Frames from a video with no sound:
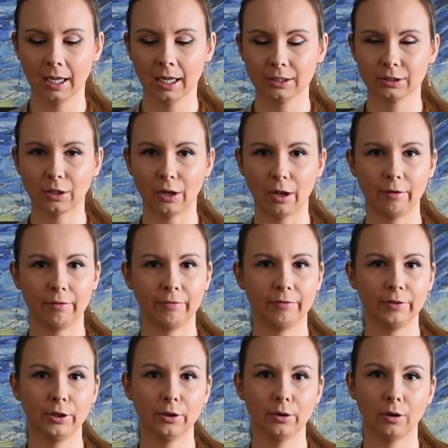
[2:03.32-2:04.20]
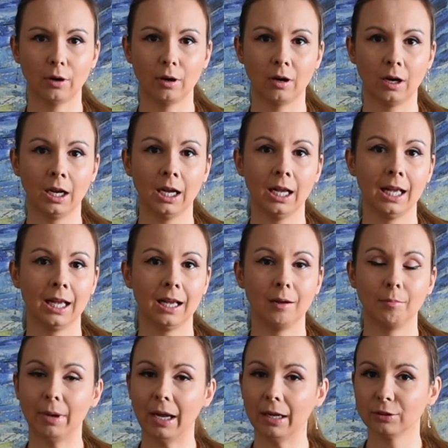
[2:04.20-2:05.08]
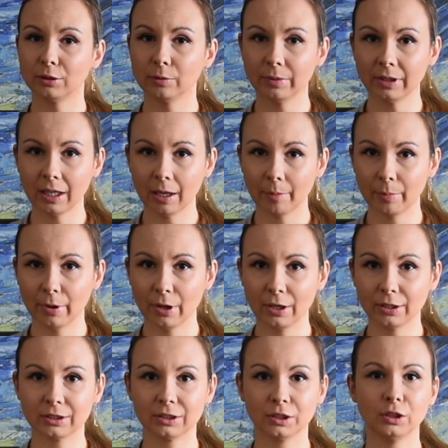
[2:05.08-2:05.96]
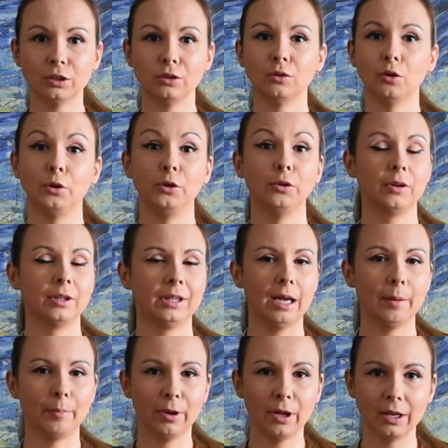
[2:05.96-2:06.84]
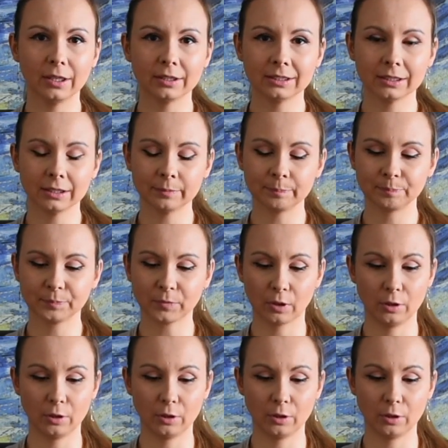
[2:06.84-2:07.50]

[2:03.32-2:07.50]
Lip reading: So if you're about to be that person, or you're that person,